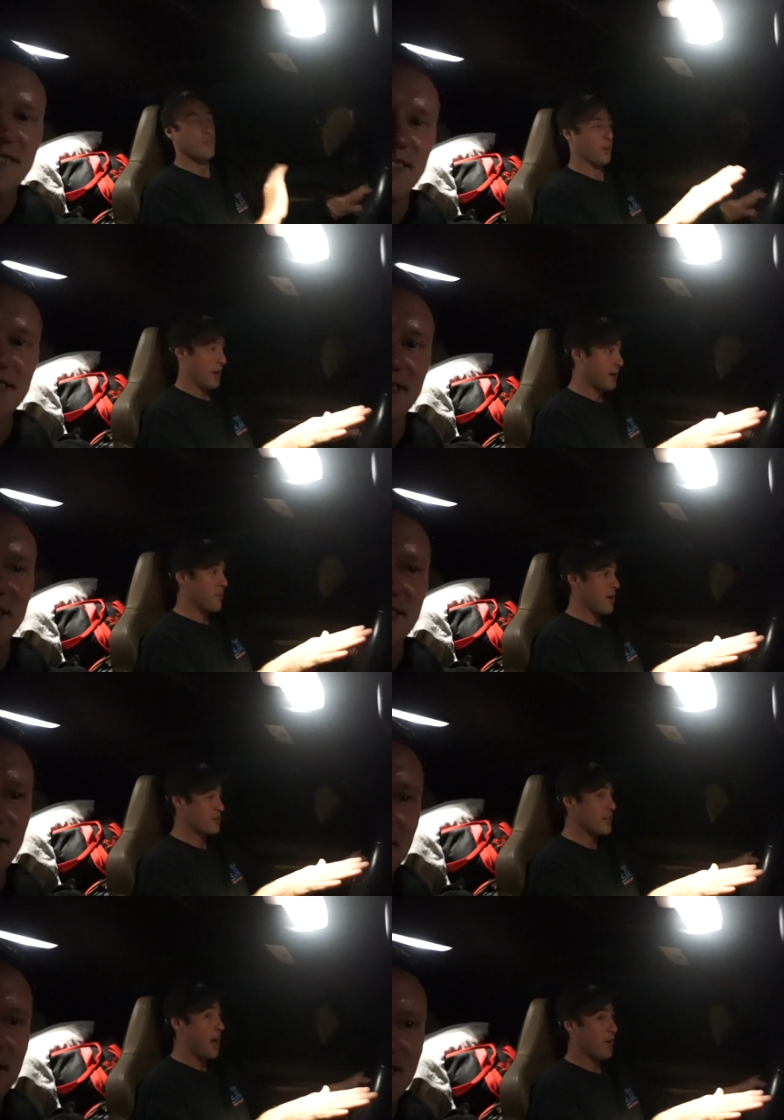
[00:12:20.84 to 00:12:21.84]
blank
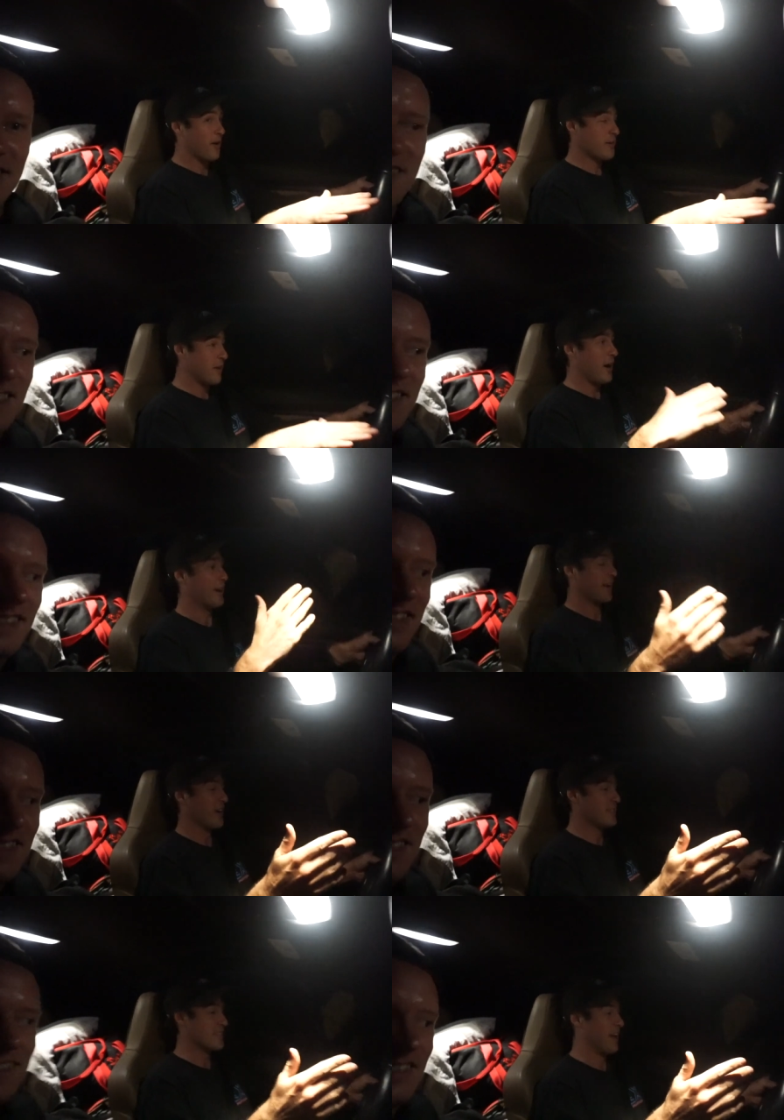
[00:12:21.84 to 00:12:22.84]
miles an hour. I
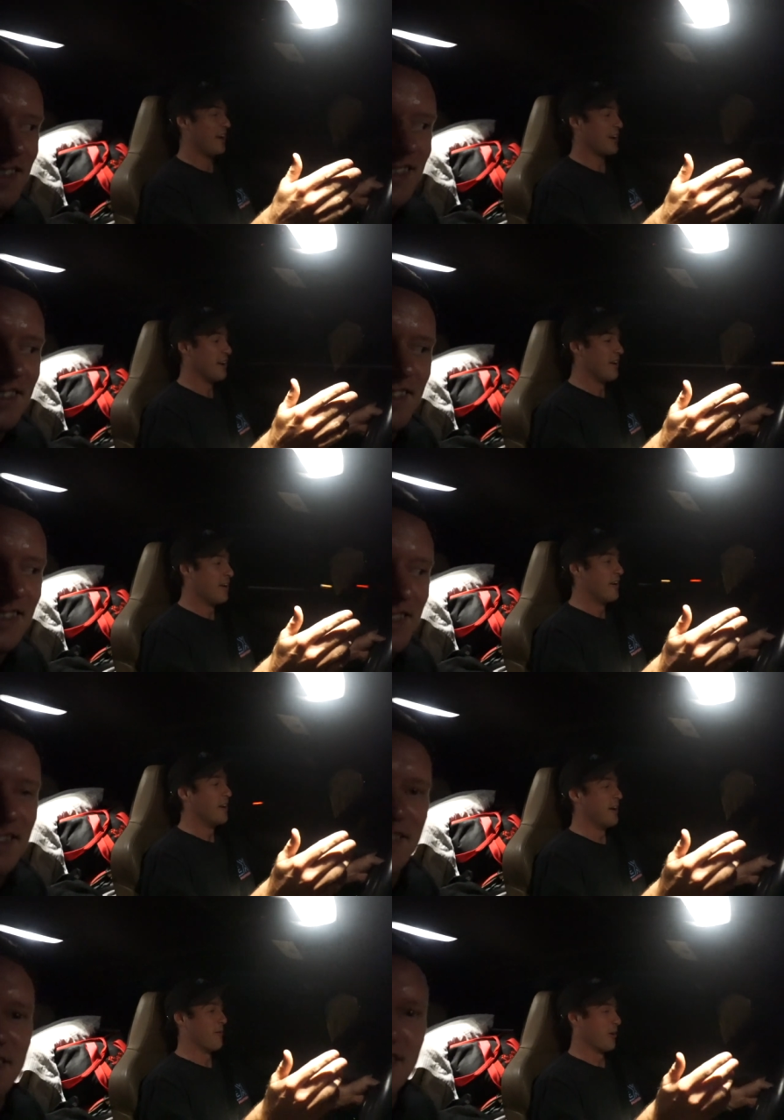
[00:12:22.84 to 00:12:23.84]
cannot say.
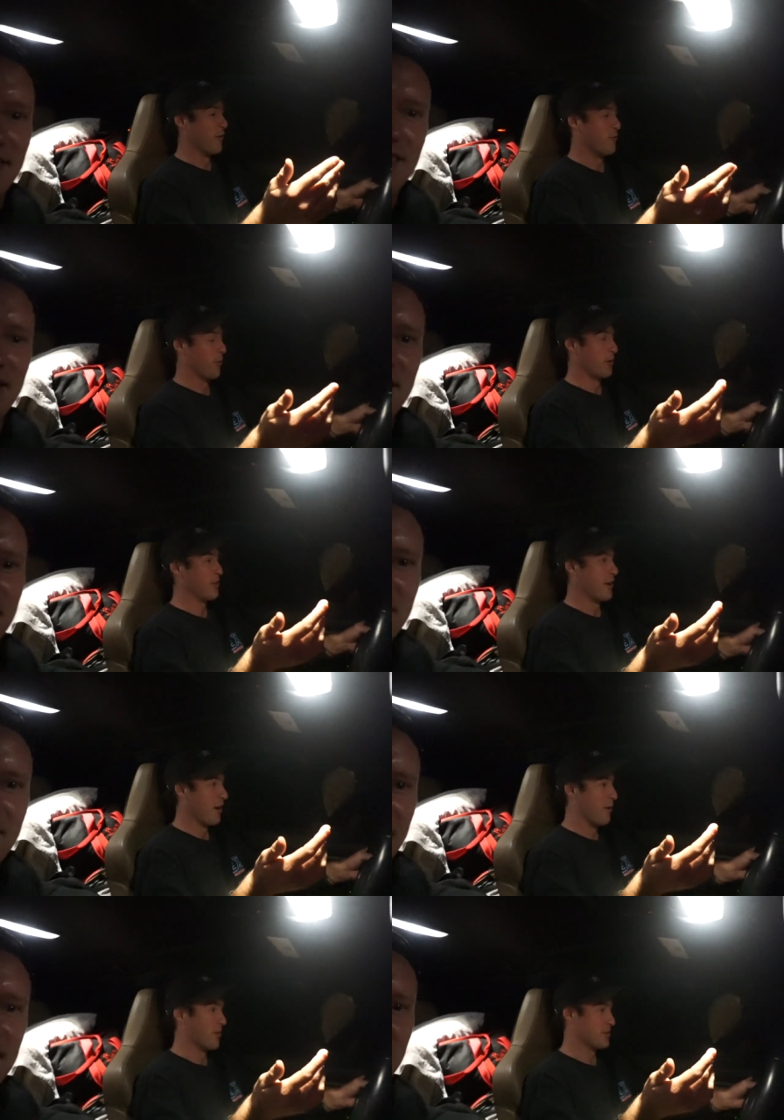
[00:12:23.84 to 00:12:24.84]
And we'll go to fourth
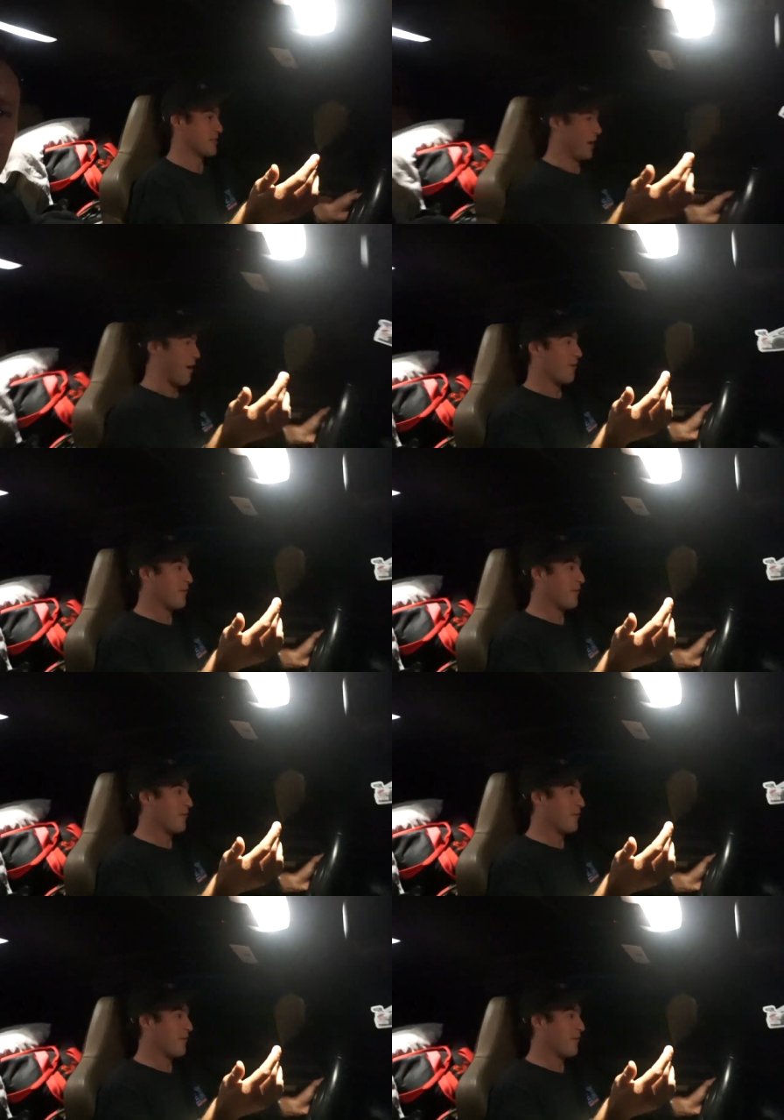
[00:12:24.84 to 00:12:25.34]
gear, and we'll just go.